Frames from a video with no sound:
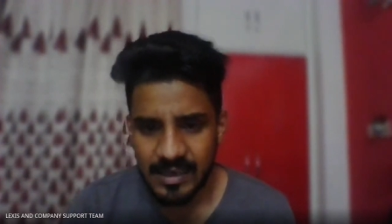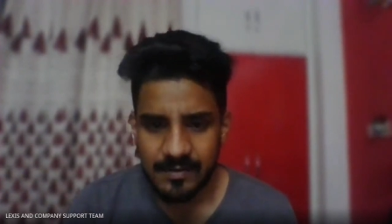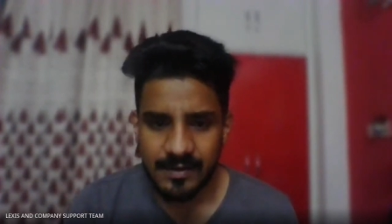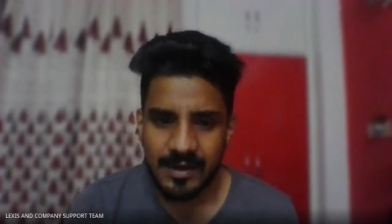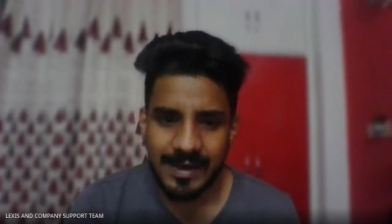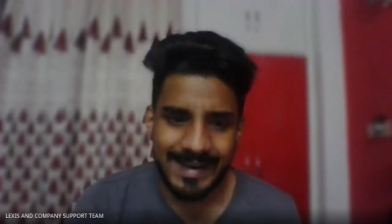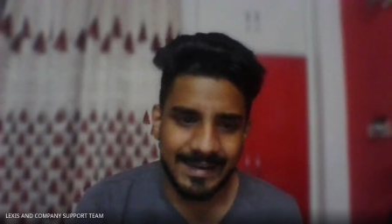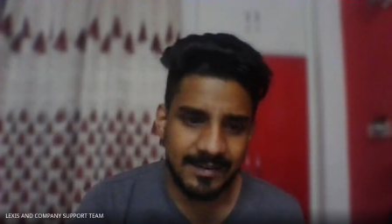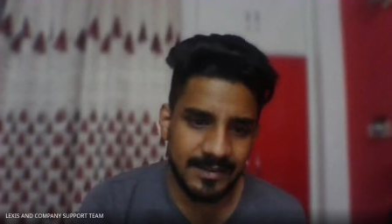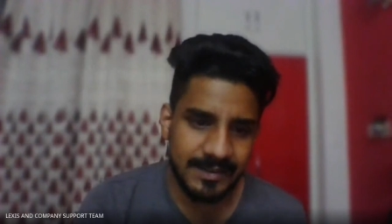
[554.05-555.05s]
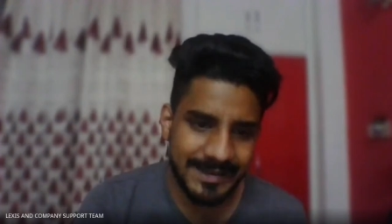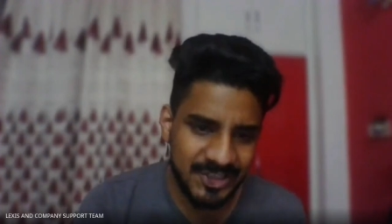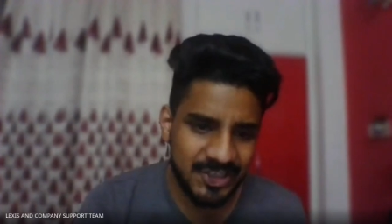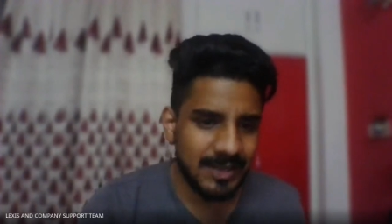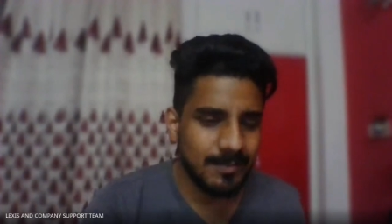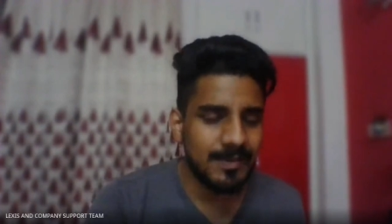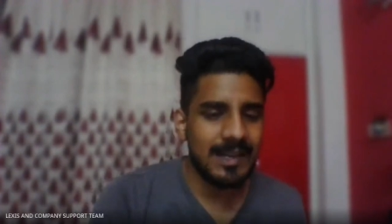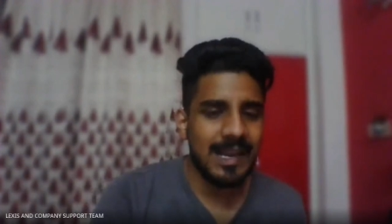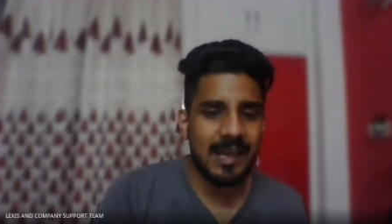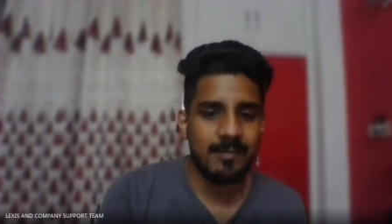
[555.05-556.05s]
And it shall be
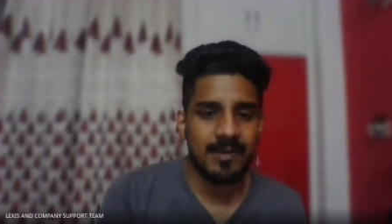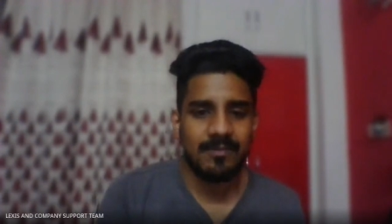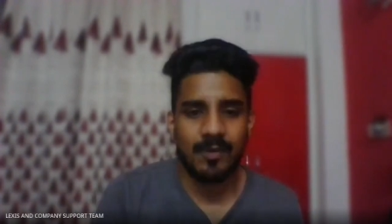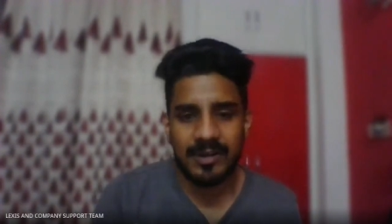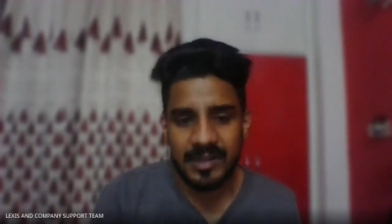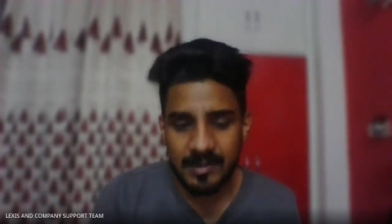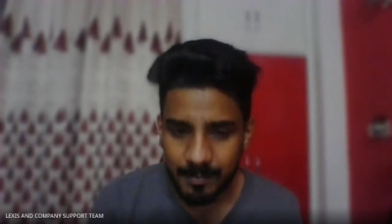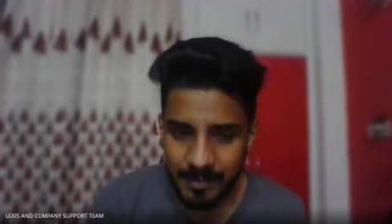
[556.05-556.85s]
liable for the